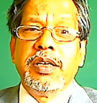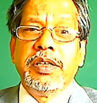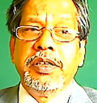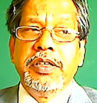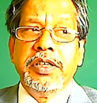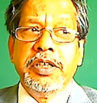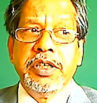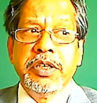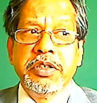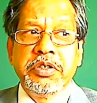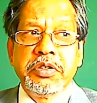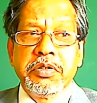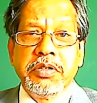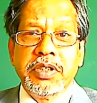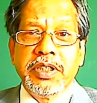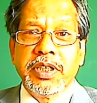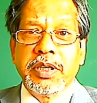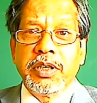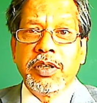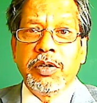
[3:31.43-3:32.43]

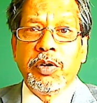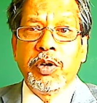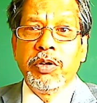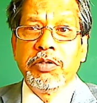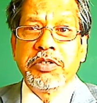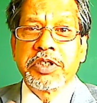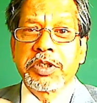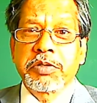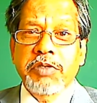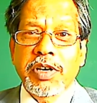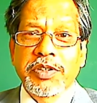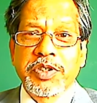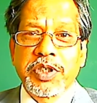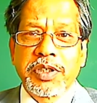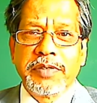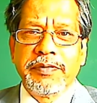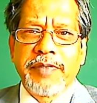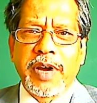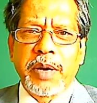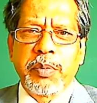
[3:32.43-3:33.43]
Usually a whole structure
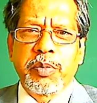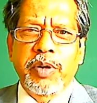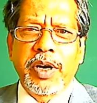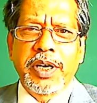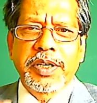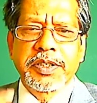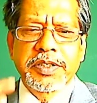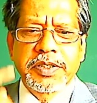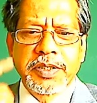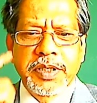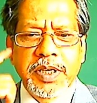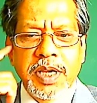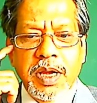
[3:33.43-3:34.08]
vibrates,